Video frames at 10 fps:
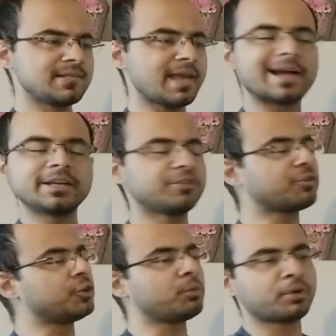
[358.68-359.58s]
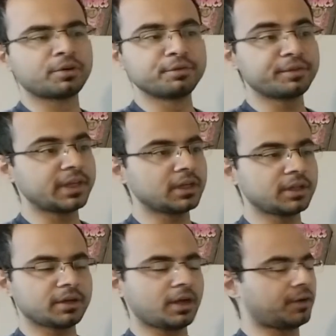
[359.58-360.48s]
Yeah, there's going to be a
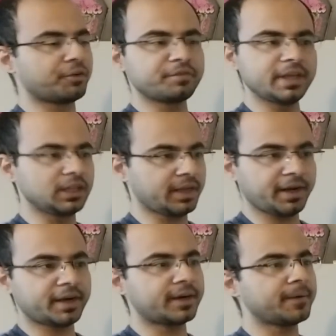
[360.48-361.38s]
reveal here.